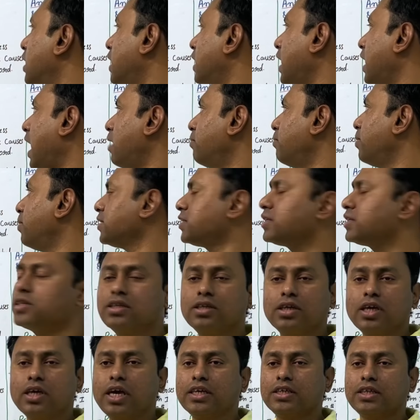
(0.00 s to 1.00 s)
rabies
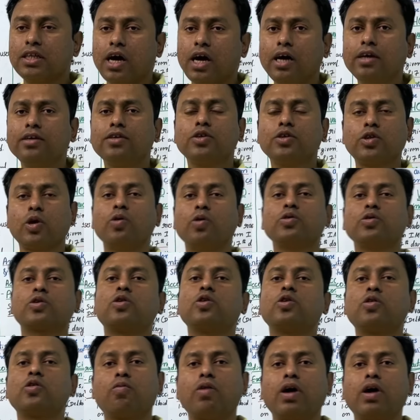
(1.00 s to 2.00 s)
is the
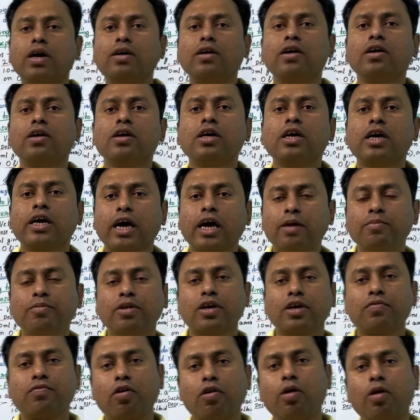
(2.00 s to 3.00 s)
Sanskrit word
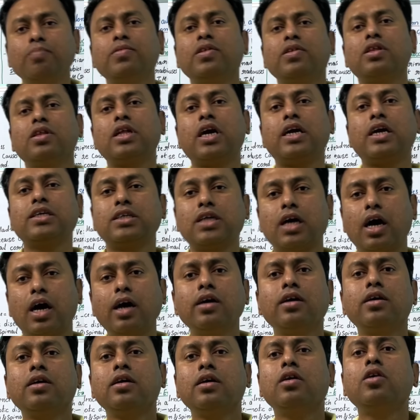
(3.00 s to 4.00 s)
coming from, that is
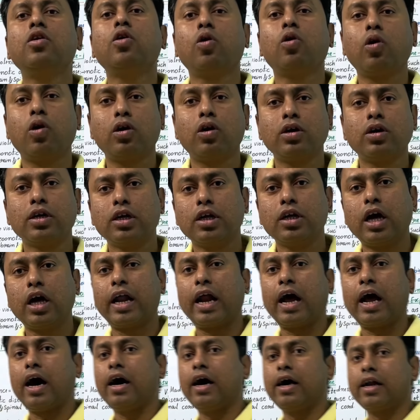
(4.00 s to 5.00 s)
the
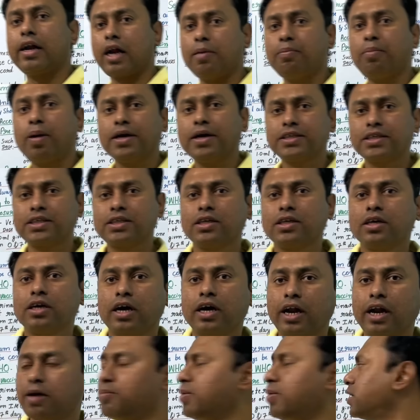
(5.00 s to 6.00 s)
rabas.
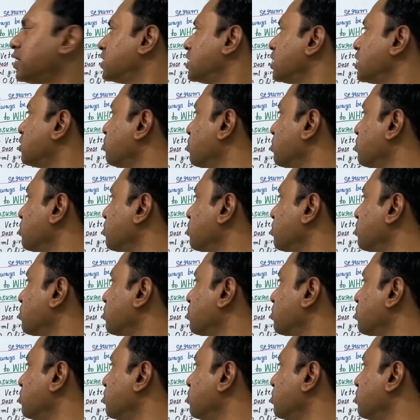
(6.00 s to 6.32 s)
Rabas, it